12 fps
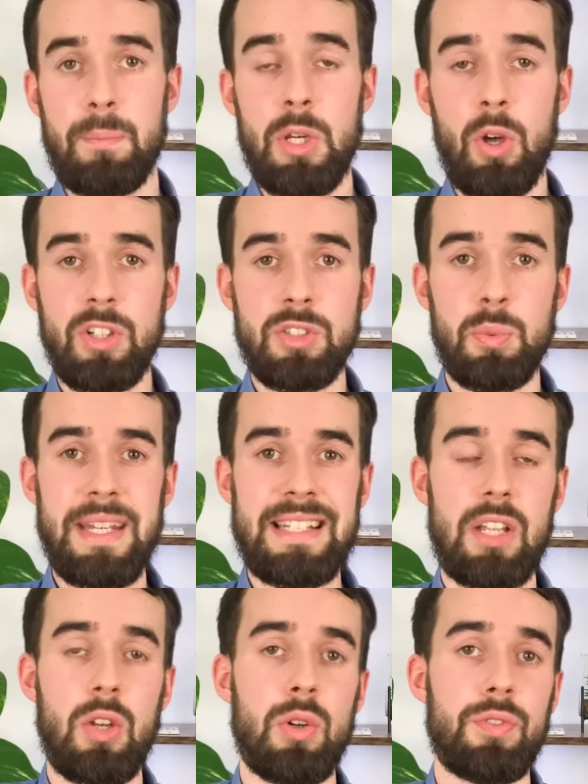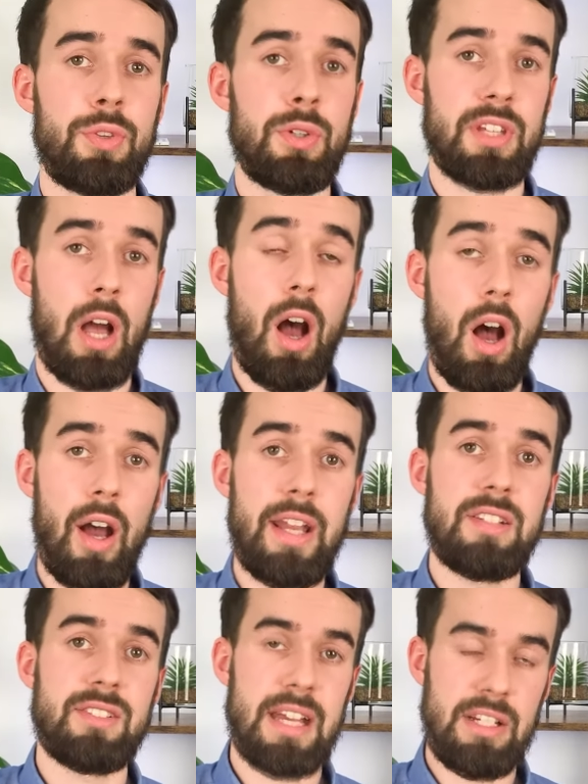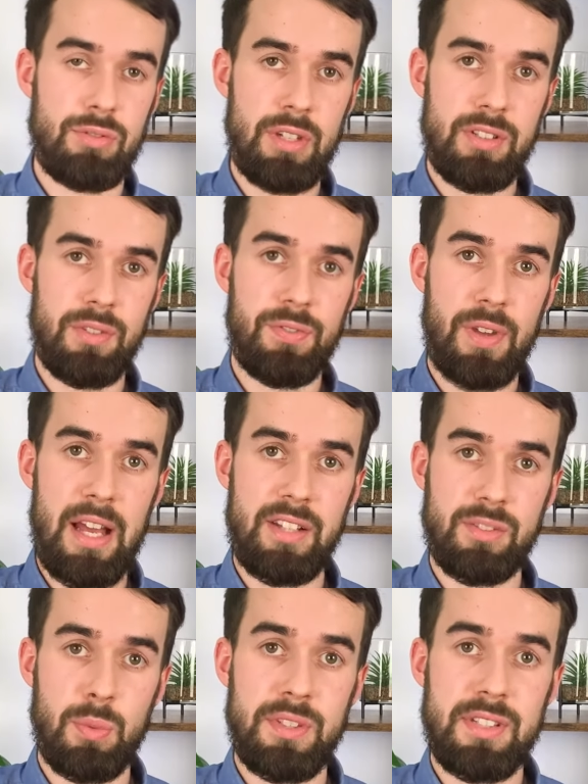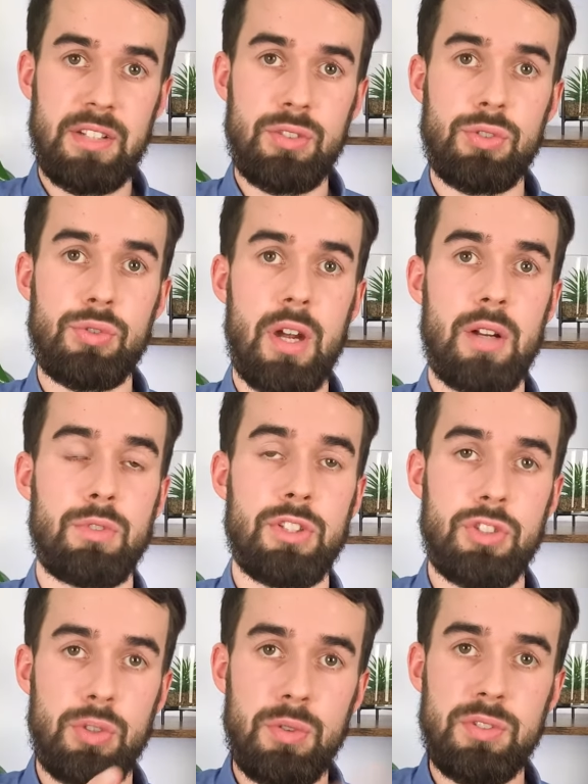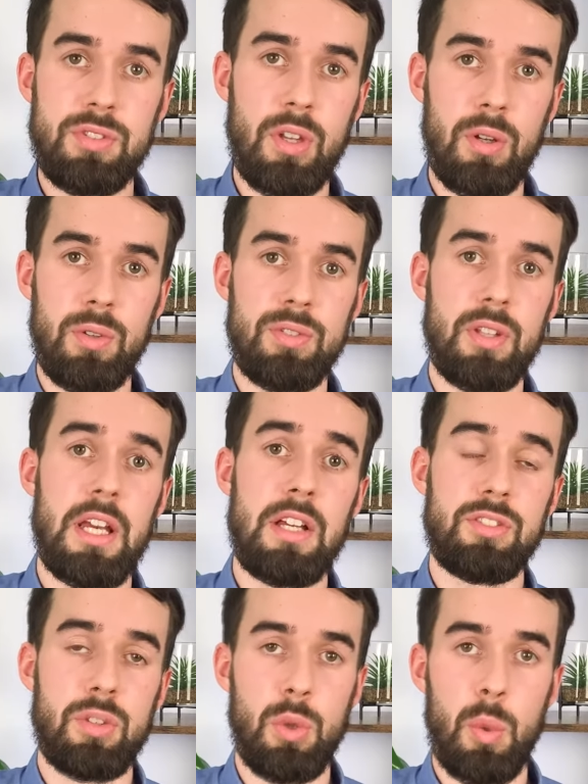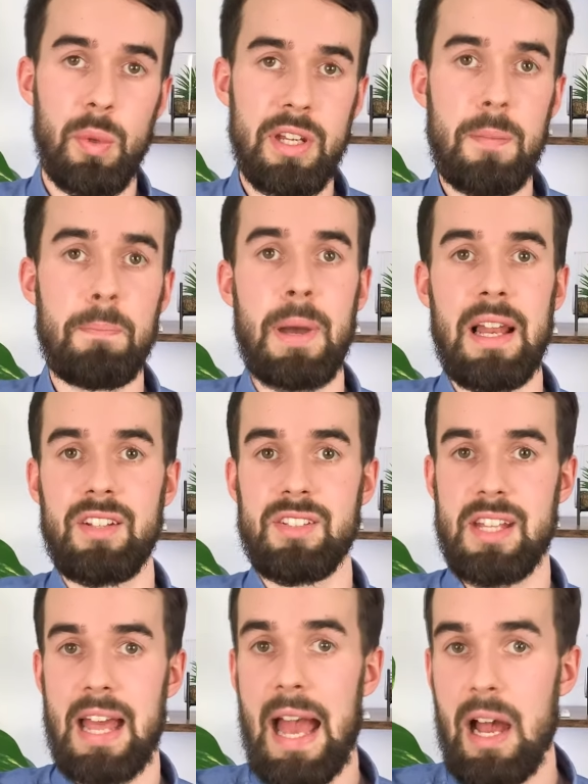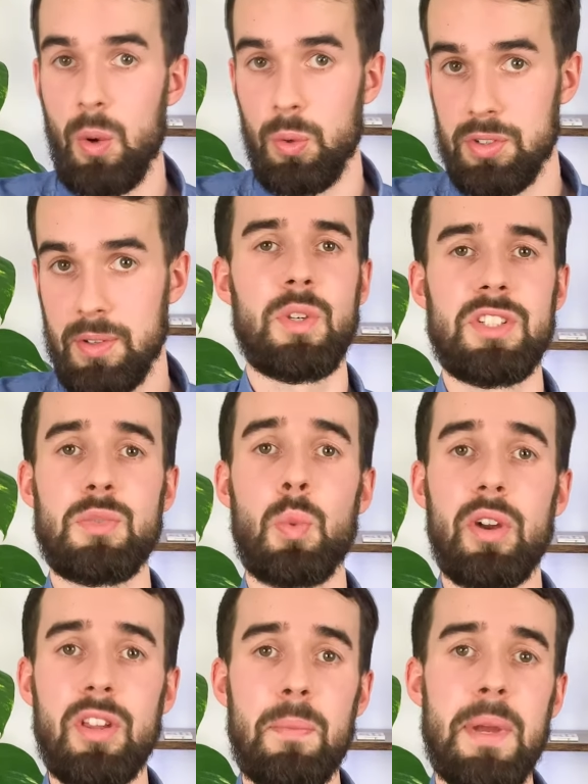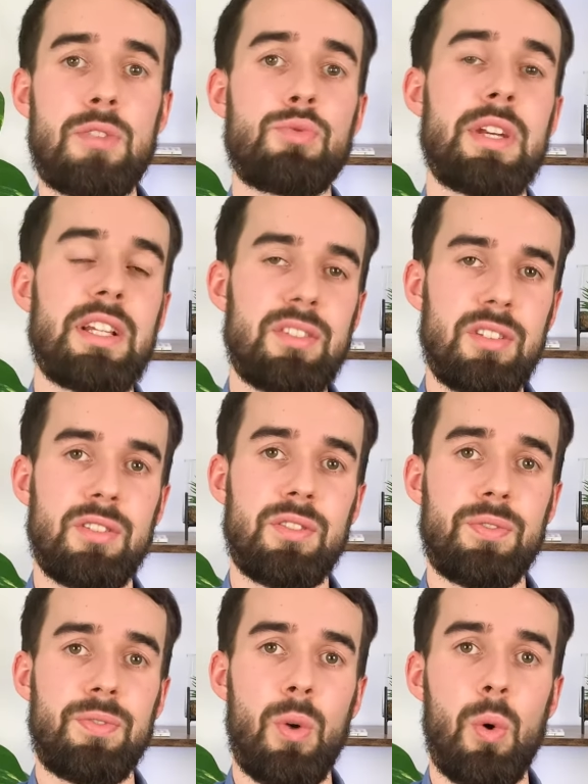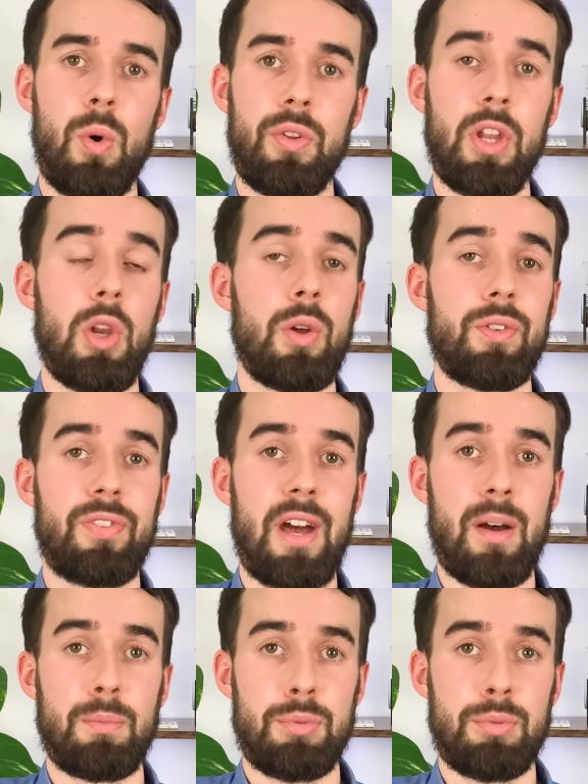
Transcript: because we eat a lot of foods that are high in saturated fats, we tend to try and reduce those so that we can balance it out, which is one of the main reasons for the low-fat